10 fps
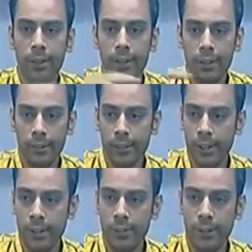this
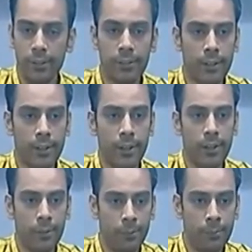kind size
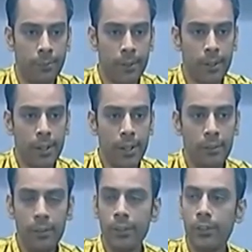room,
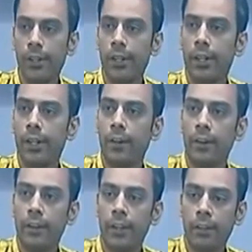in which
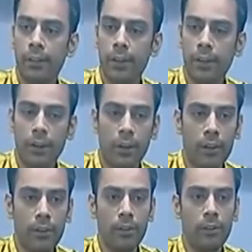they were
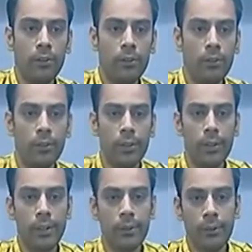allowed to
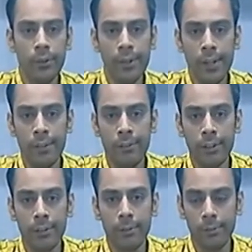hold their
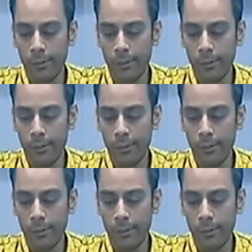workshop.